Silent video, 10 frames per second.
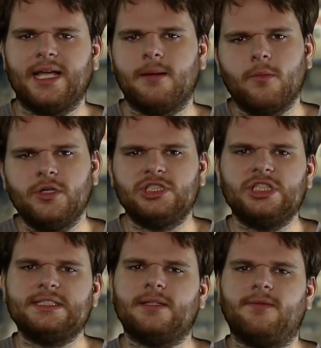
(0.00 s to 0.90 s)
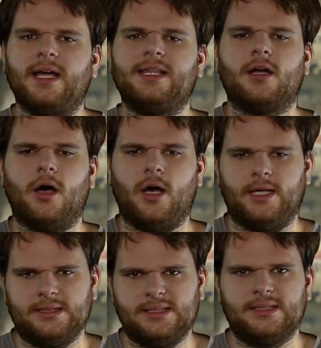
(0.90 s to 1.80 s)
I can more justify the
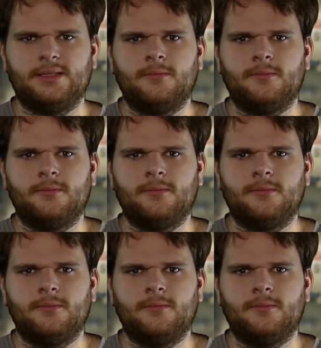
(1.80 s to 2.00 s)
cost.